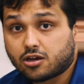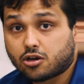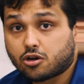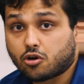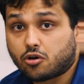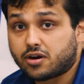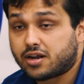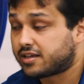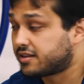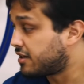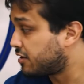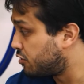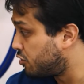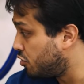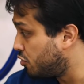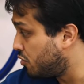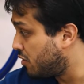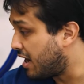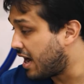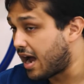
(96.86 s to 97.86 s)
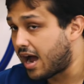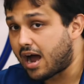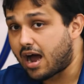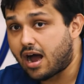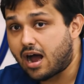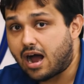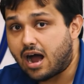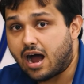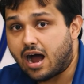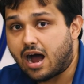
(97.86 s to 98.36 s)
connected to
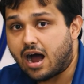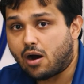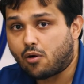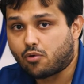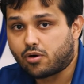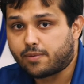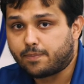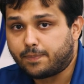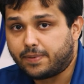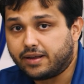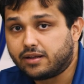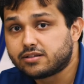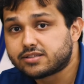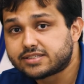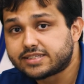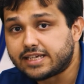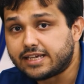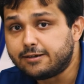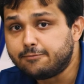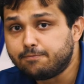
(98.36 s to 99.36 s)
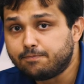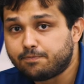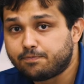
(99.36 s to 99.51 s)
our PLC